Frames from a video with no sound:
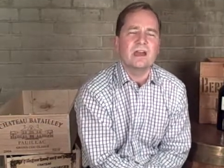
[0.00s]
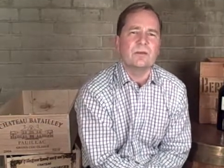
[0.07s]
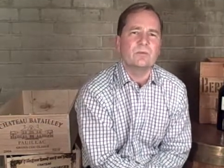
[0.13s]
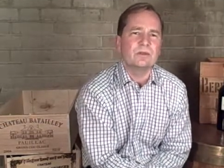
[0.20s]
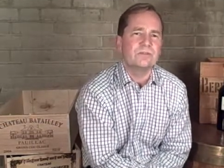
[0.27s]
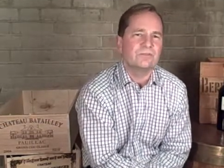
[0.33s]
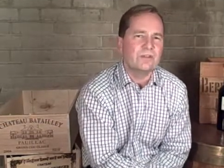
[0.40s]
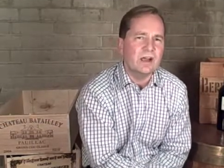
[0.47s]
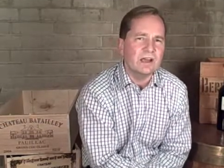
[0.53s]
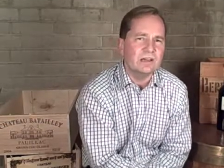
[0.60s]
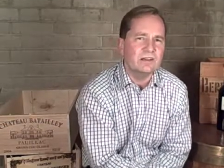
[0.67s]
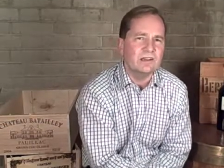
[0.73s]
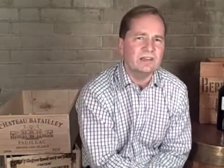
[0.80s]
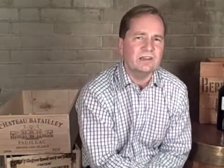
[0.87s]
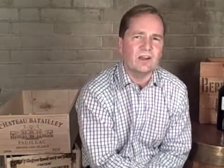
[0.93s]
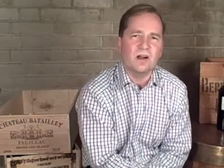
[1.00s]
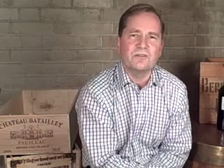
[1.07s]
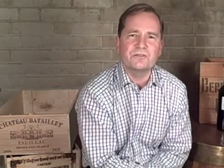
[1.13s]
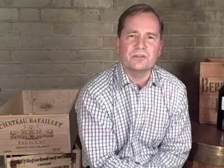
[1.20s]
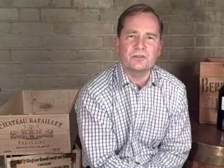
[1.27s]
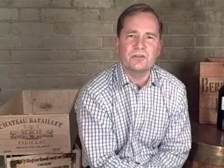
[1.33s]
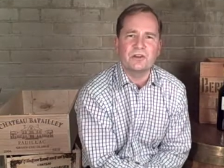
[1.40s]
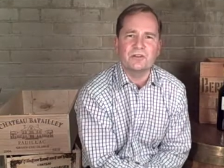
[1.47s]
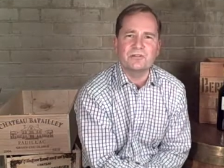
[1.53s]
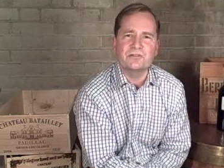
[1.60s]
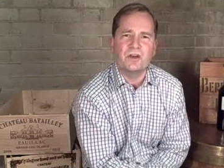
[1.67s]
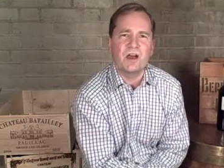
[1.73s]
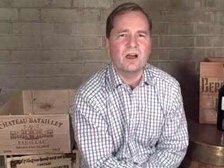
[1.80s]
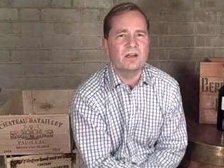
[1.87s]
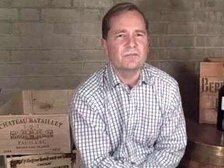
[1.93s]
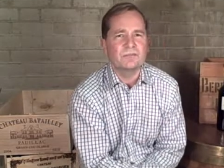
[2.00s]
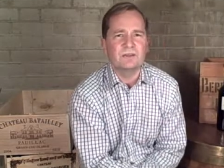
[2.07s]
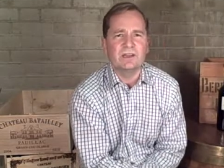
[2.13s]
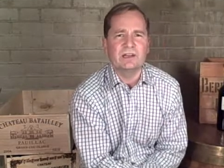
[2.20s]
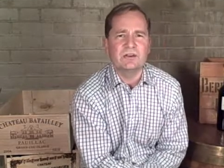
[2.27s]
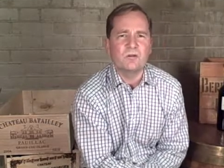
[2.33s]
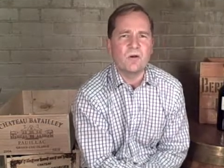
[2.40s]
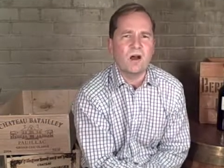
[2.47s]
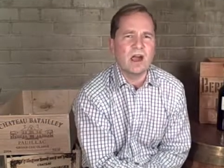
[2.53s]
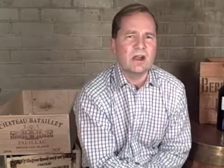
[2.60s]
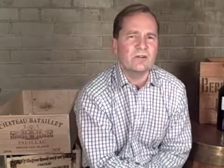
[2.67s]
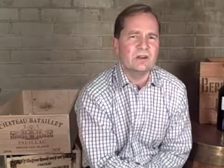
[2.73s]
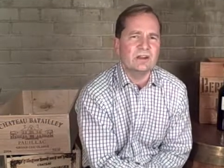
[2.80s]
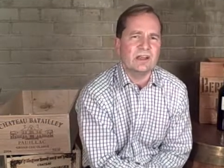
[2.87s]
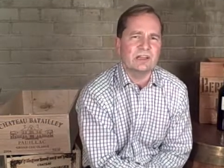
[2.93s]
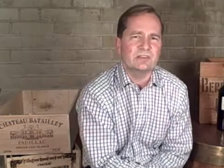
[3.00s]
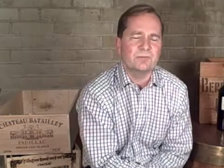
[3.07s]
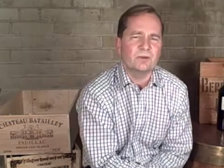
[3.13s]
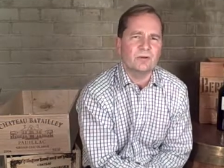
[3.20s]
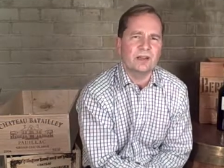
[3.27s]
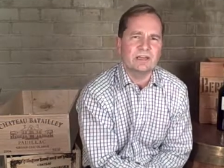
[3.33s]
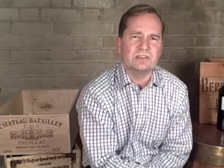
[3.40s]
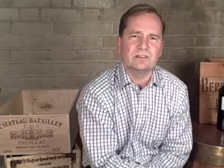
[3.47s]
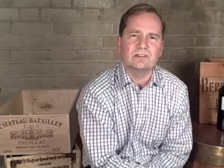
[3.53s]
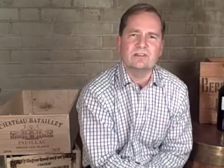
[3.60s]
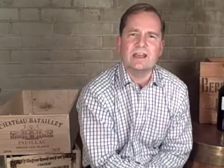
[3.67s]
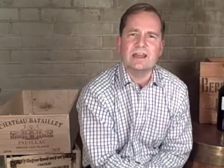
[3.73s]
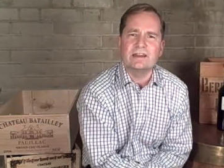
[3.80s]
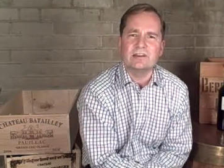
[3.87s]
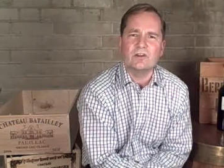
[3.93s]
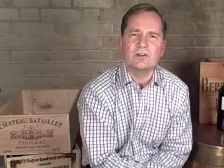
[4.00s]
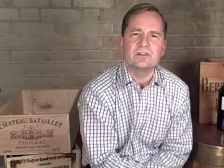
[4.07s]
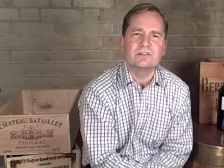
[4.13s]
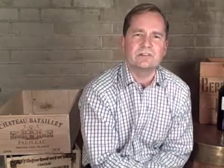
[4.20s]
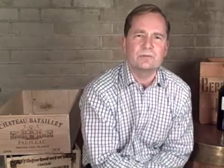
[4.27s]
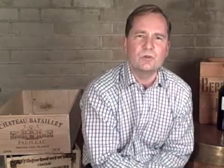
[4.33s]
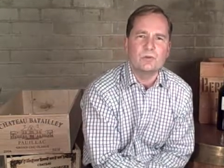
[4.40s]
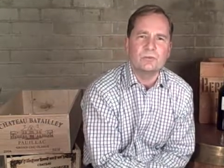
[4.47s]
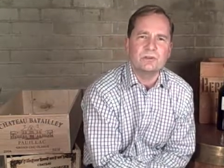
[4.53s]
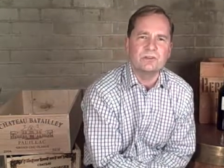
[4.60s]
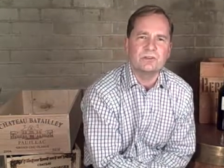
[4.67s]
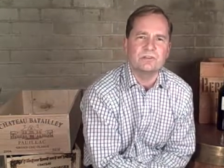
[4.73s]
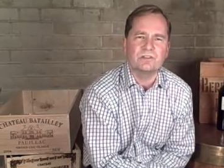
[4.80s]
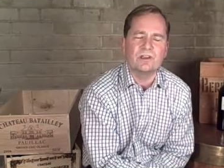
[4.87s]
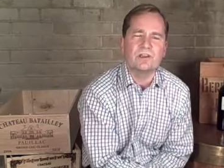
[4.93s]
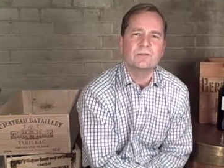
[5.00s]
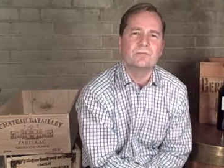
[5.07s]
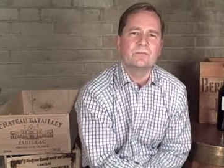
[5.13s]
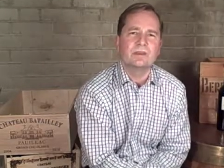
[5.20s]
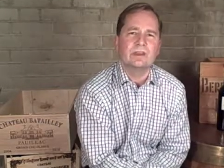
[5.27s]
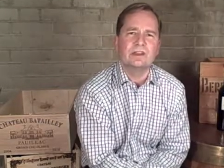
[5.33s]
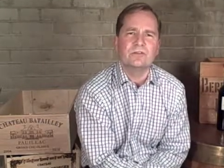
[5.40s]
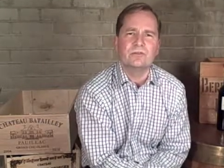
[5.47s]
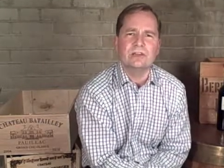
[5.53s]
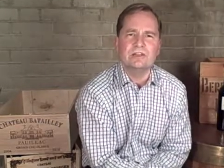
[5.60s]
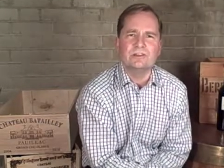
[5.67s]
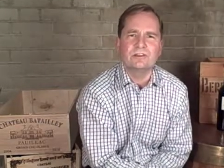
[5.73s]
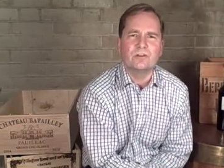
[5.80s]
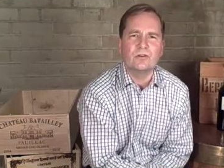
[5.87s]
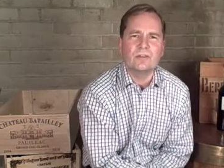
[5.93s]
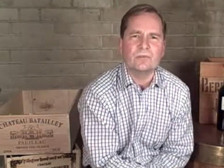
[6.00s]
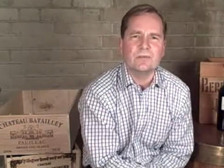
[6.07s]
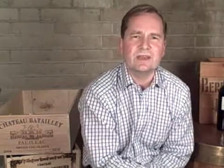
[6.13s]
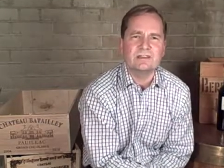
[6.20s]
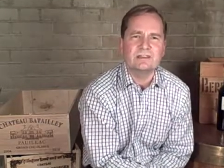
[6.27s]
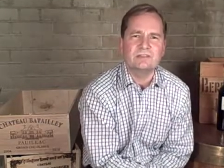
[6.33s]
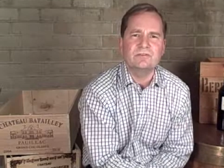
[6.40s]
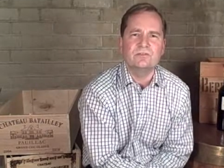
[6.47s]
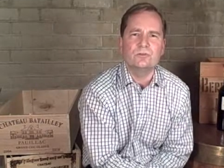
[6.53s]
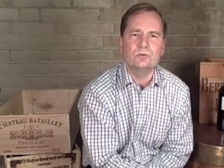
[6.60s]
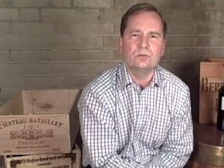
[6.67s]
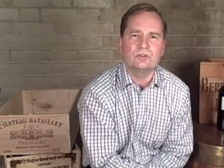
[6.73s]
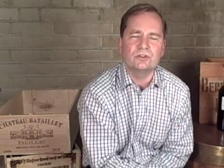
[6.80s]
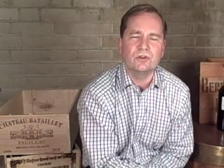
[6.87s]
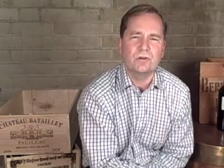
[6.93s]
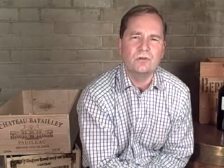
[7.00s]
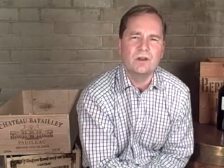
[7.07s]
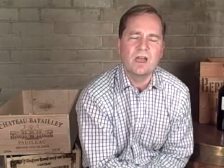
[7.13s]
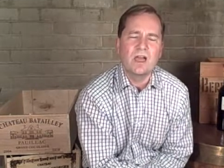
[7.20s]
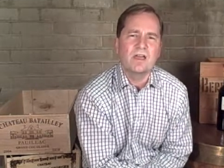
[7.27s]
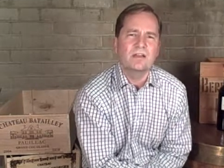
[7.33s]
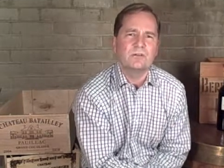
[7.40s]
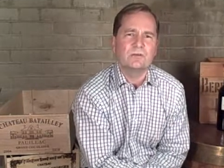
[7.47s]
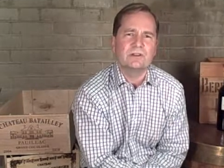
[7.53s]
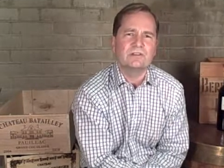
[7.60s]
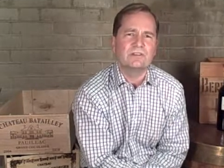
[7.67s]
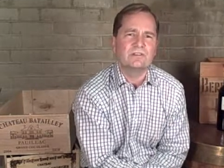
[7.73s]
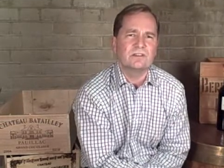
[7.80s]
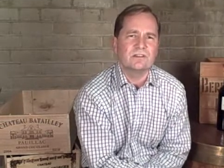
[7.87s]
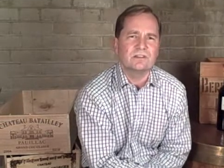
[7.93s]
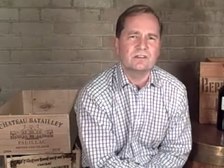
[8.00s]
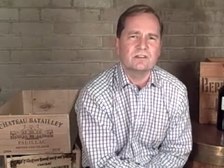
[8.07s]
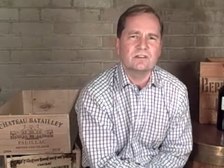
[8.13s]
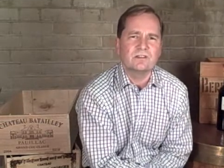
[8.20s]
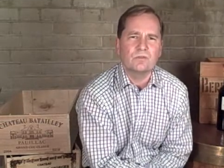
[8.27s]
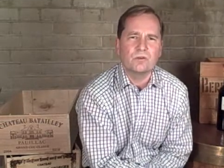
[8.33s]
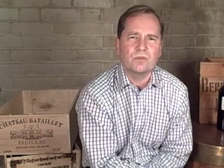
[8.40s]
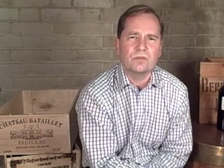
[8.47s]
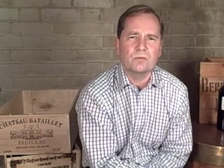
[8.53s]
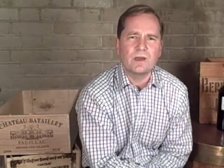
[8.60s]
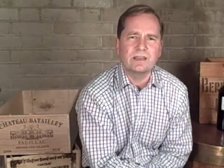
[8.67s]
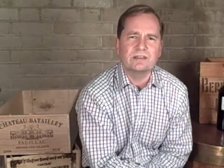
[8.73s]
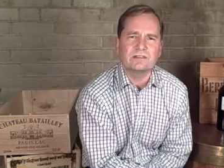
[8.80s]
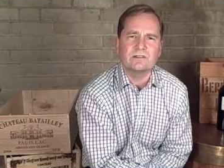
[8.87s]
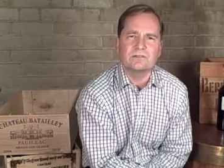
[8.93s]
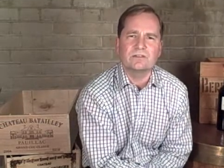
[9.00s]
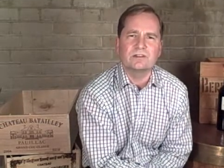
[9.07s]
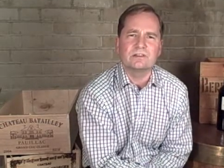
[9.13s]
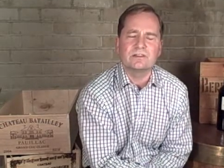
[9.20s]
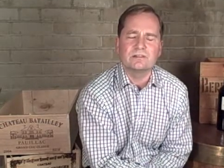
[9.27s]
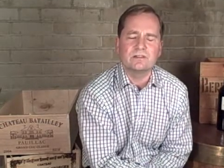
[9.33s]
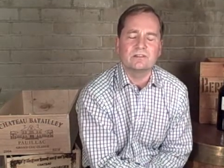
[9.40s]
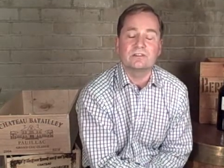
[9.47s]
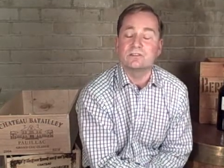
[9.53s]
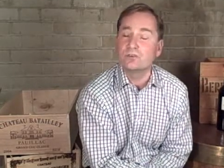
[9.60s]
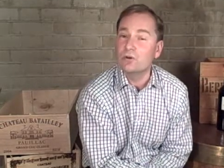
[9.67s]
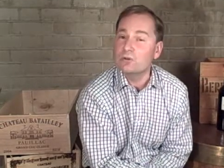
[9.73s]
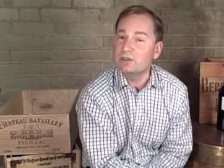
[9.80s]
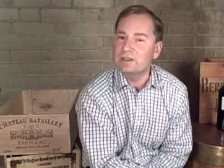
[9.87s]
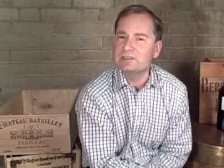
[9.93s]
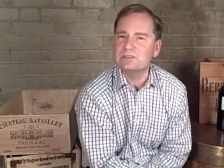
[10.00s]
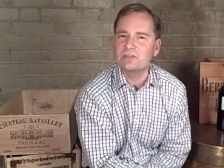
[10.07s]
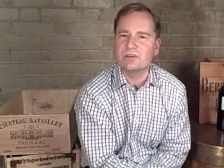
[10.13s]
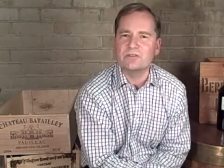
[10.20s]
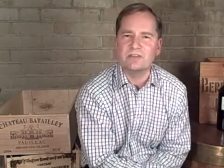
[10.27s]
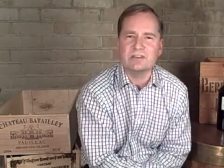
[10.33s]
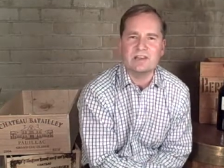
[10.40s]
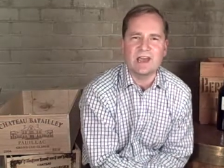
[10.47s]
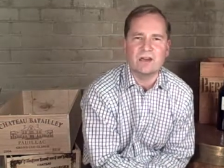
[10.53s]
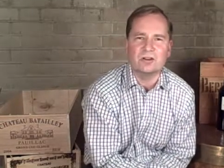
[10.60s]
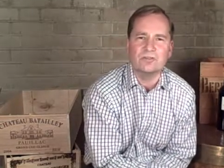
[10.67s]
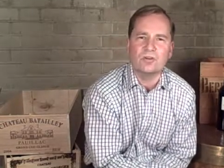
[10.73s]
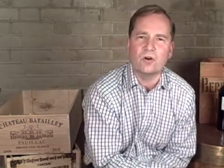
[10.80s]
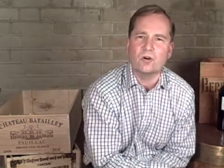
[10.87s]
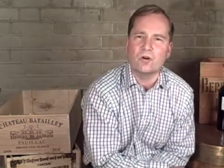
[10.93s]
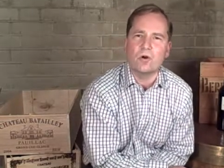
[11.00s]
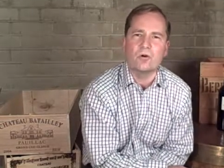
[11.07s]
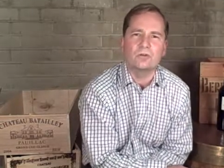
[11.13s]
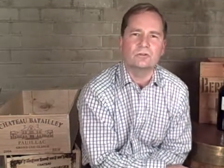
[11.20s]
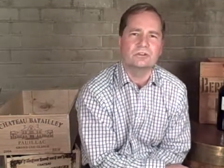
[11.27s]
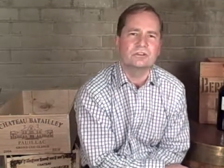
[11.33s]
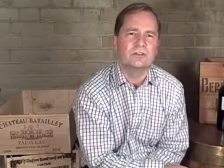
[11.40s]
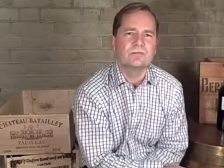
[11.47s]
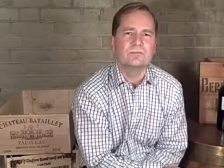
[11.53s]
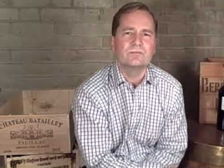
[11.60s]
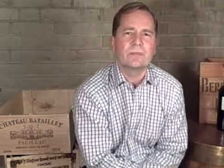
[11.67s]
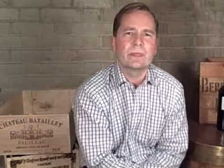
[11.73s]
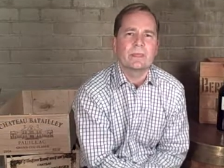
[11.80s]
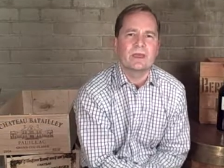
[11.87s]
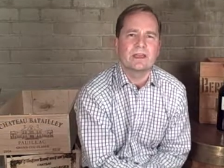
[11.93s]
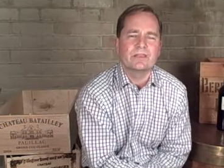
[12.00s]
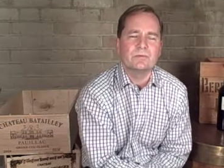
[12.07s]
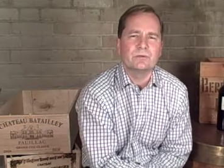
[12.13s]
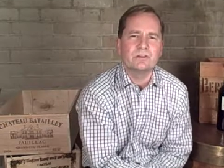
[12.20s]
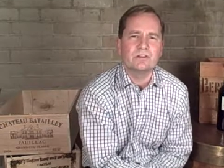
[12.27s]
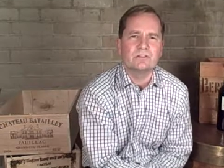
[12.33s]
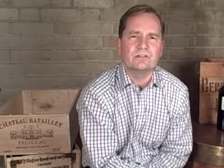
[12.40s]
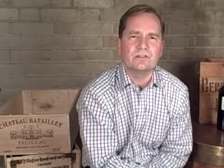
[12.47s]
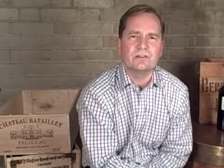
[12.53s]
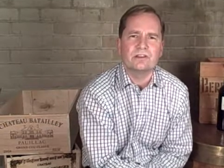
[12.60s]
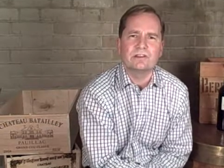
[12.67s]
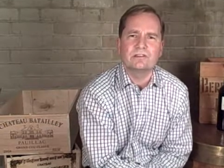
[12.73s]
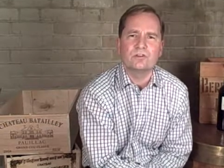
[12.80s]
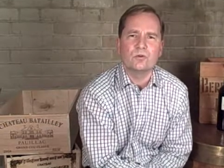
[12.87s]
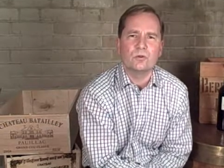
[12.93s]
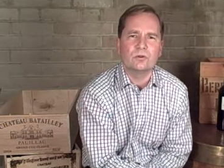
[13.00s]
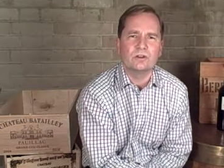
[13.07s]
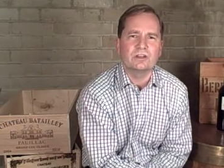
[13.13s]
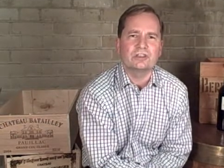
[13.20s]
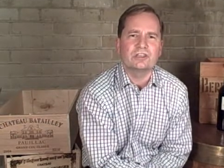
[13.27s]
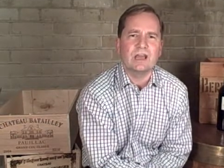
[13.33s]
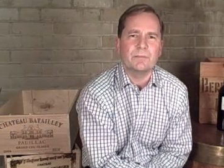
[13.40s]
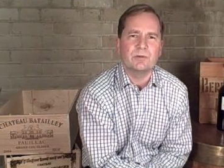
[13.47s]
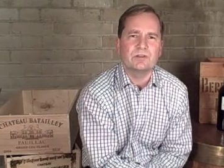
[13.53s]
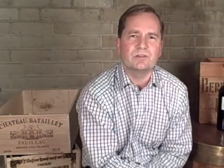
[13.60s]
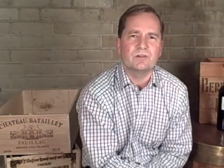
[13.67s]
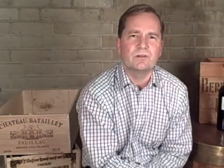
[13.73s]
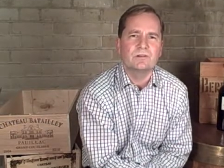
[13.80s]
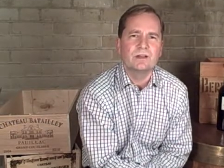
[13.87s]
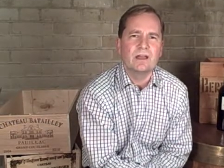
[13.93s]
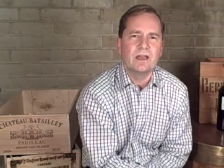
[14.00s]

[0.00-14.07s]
and we finally, after a lot of inquiry and exploration, landed on a small producer in a region called the Massif du Chaux, which is just to the northwest of the northeast of the town of Orange. And the producer is called Chapeton.